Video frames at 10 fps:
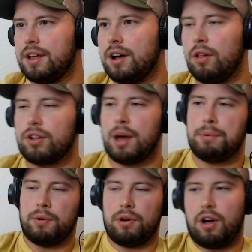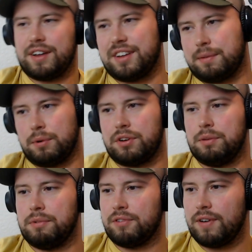I'll look up who her losses were, too,
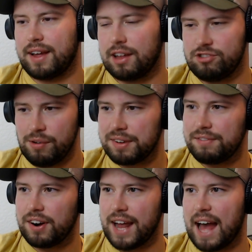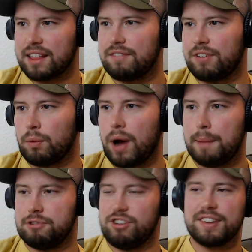before that, because she wasn't very active for a while.
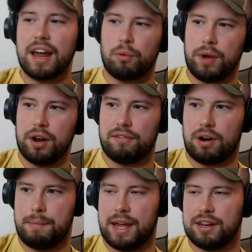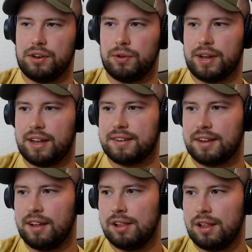But she's got a win over Amanda Nunes.
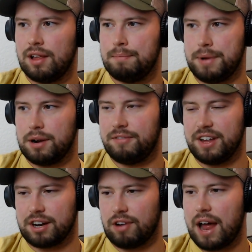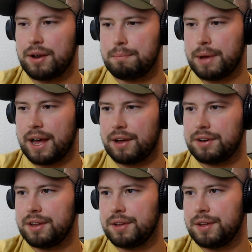Beat her via ground and
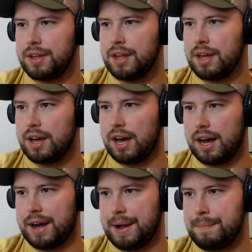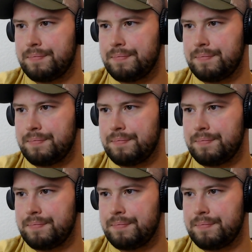pound. Won